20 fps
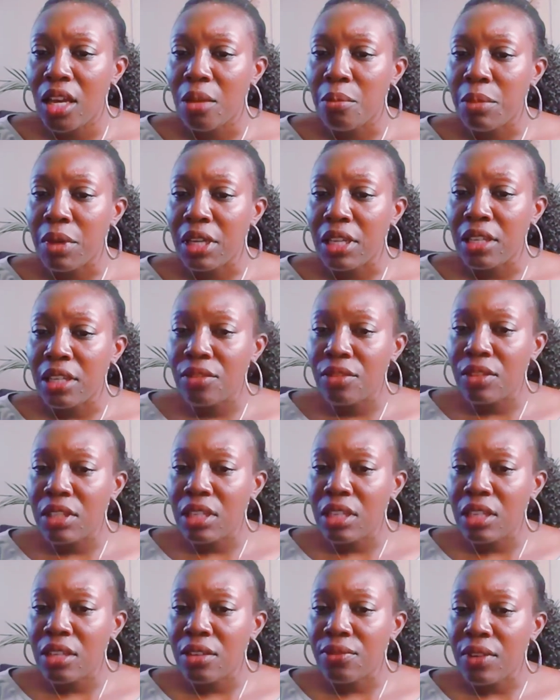But even
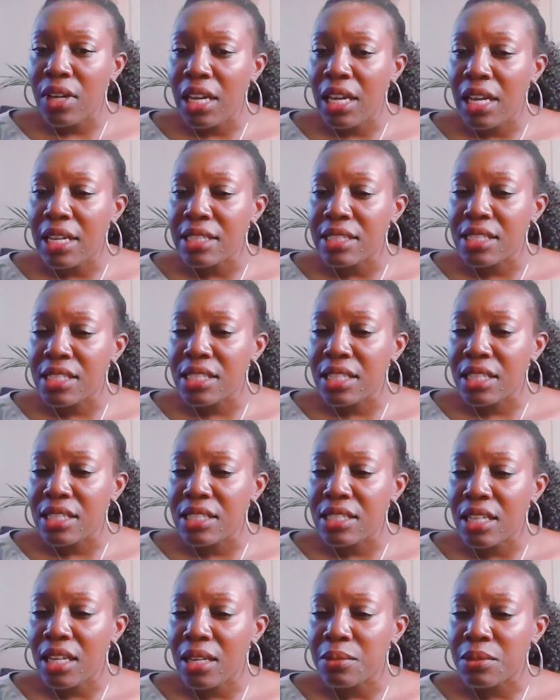if I had six
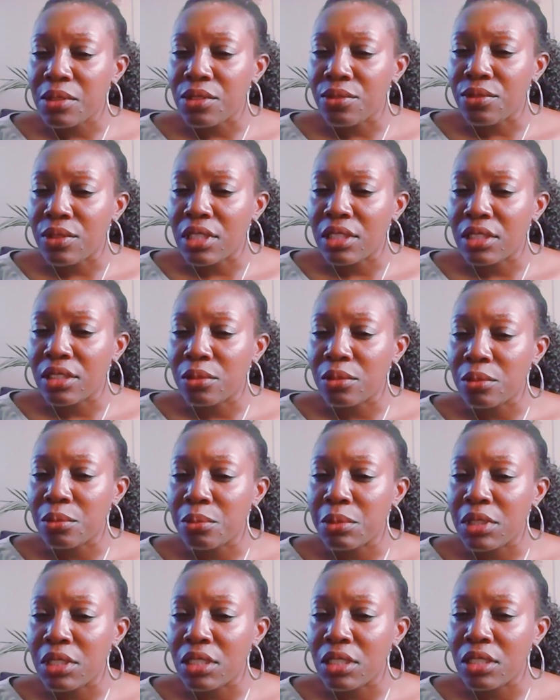times the rent, there would
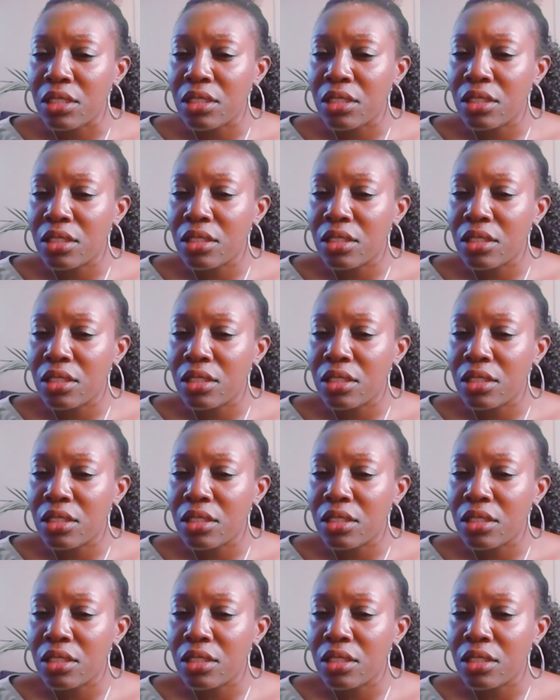be,